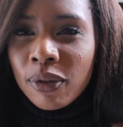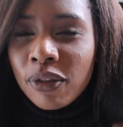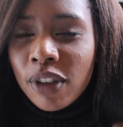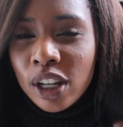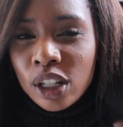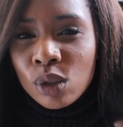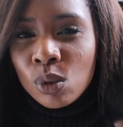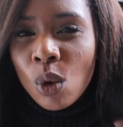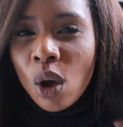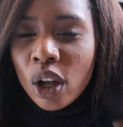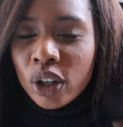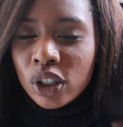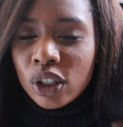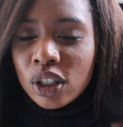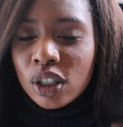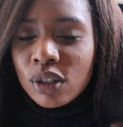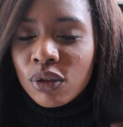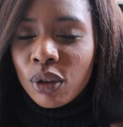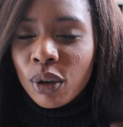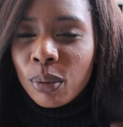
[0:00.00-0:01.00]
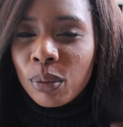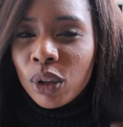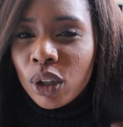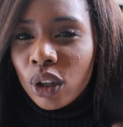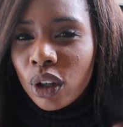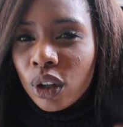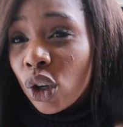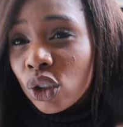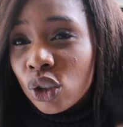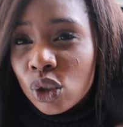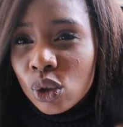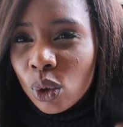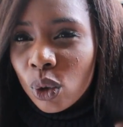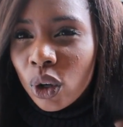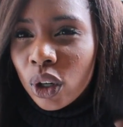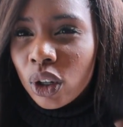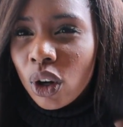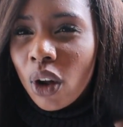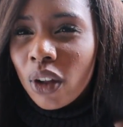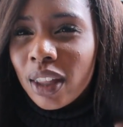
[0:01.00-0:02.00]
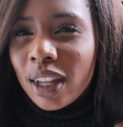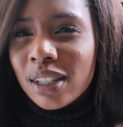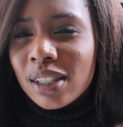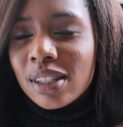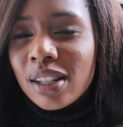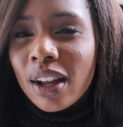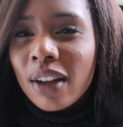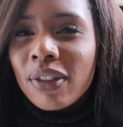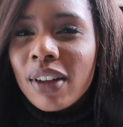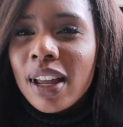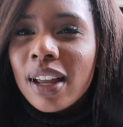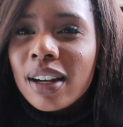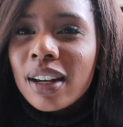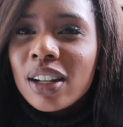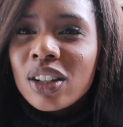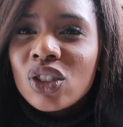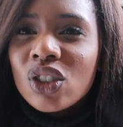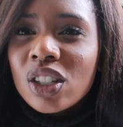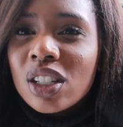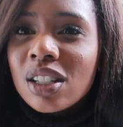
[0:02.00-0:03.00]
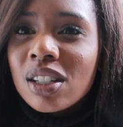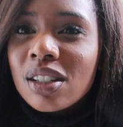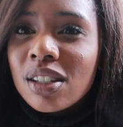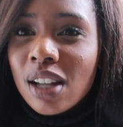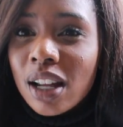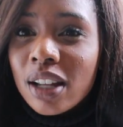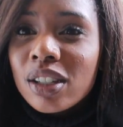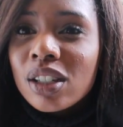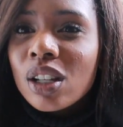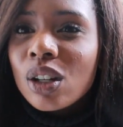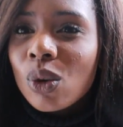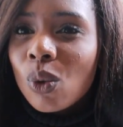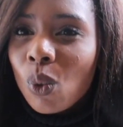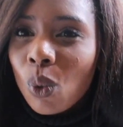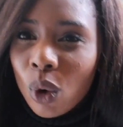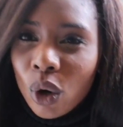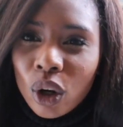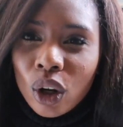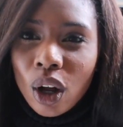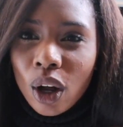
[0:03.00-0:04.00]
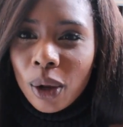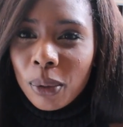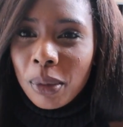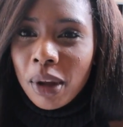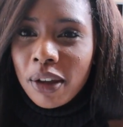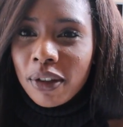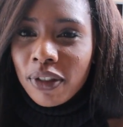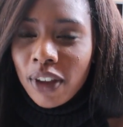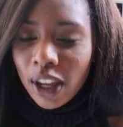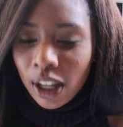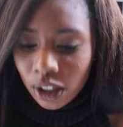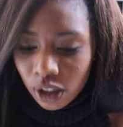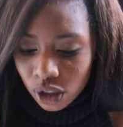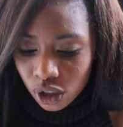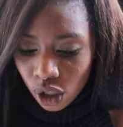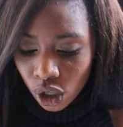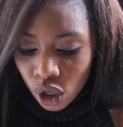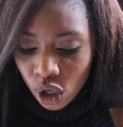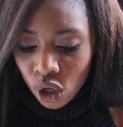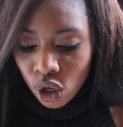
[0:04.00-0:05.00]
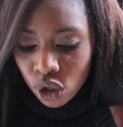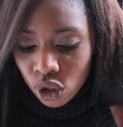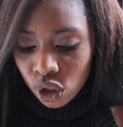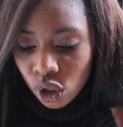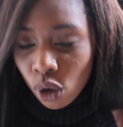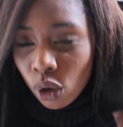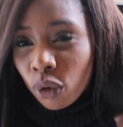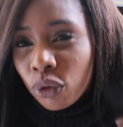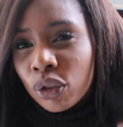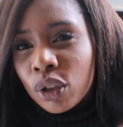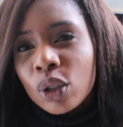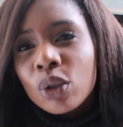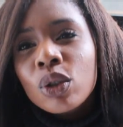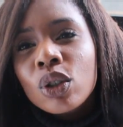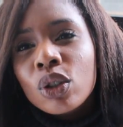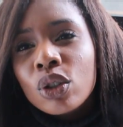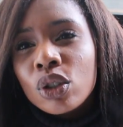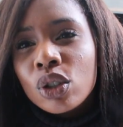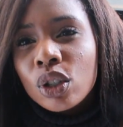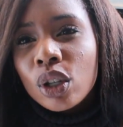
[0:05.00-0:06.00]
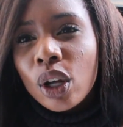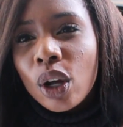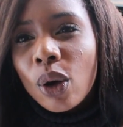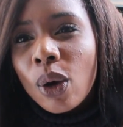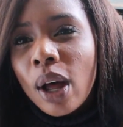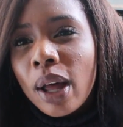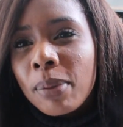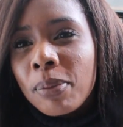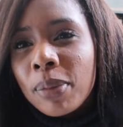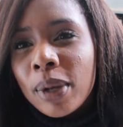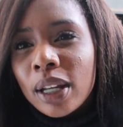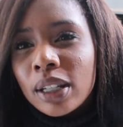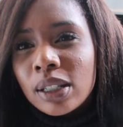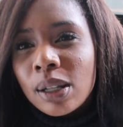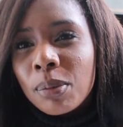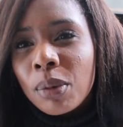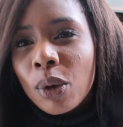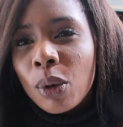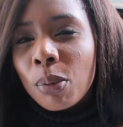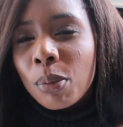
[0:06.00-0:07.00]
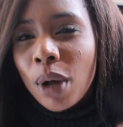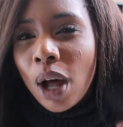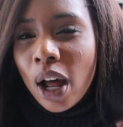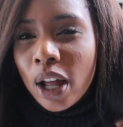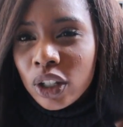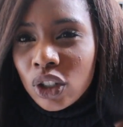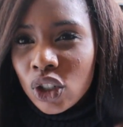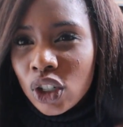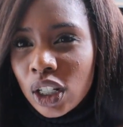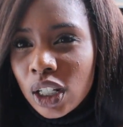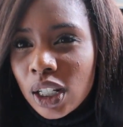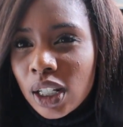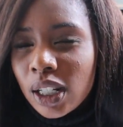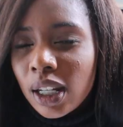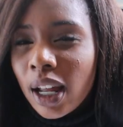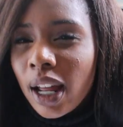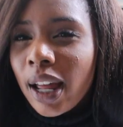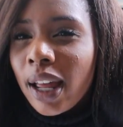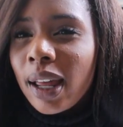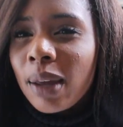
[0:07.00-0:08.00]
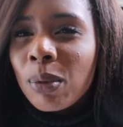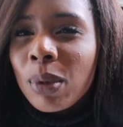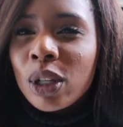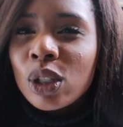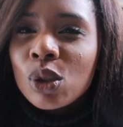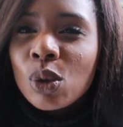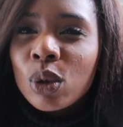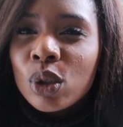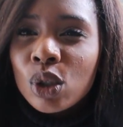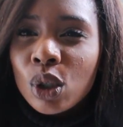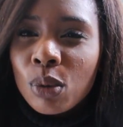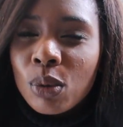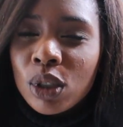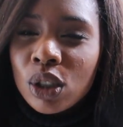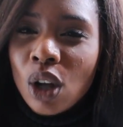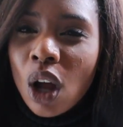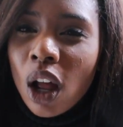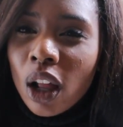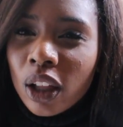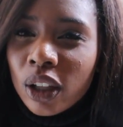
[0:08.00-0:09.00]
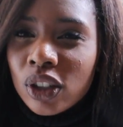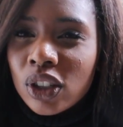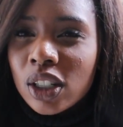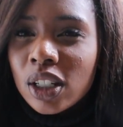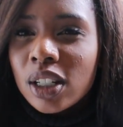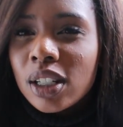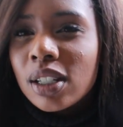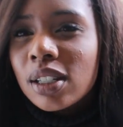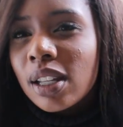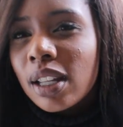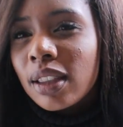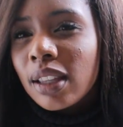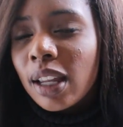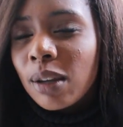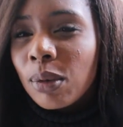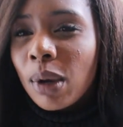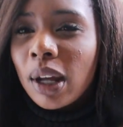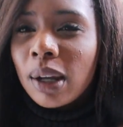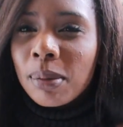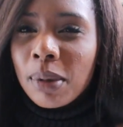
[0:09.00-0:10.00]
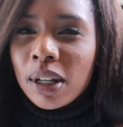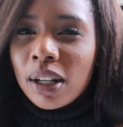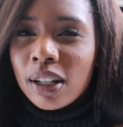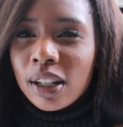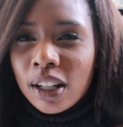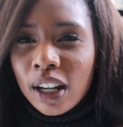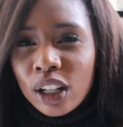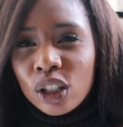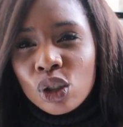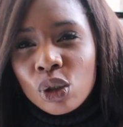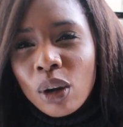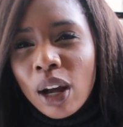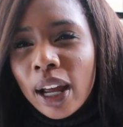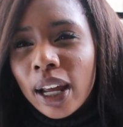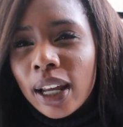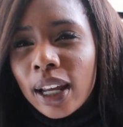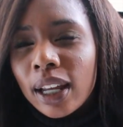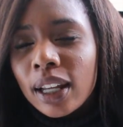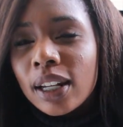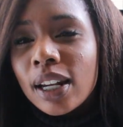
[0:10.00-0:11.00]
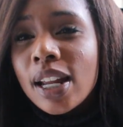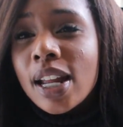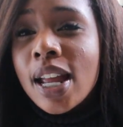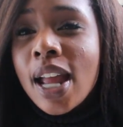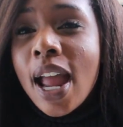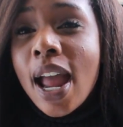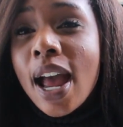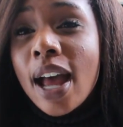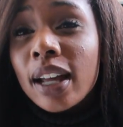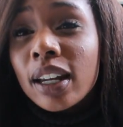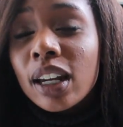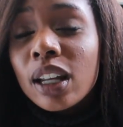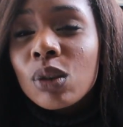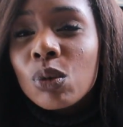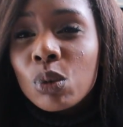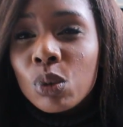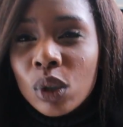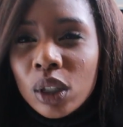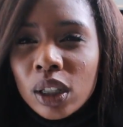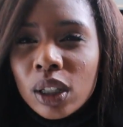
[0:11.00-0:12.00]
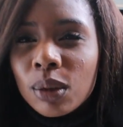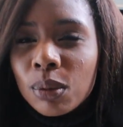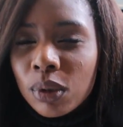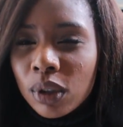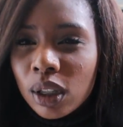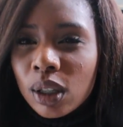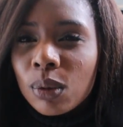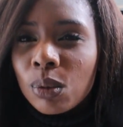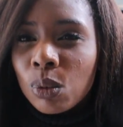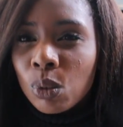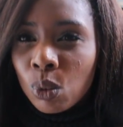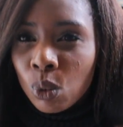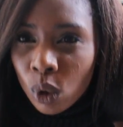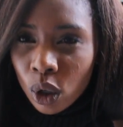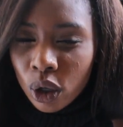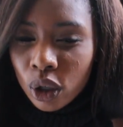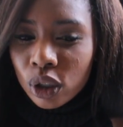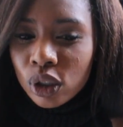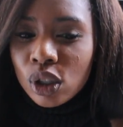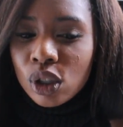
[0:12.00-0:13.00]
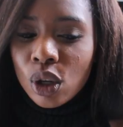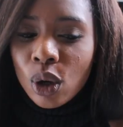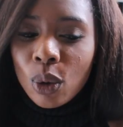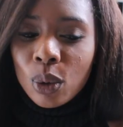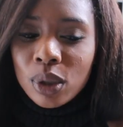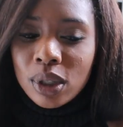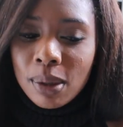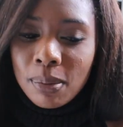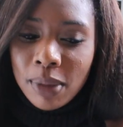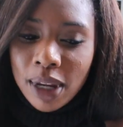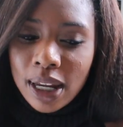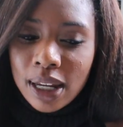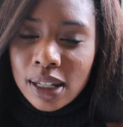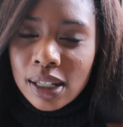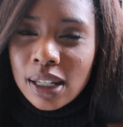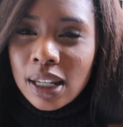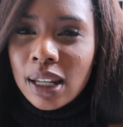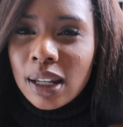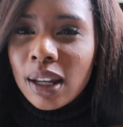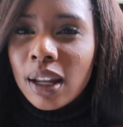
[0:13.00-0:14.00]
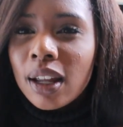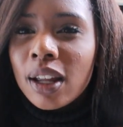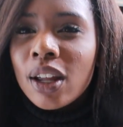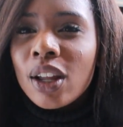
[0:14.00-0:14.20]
face washes from the drugstore and all that stuff, and it just doesn't work on my face. So a few years ago, I picked up Obaji. I went to a dermatologist and they recommended that I try it, and it really, really worked, so it was amazing.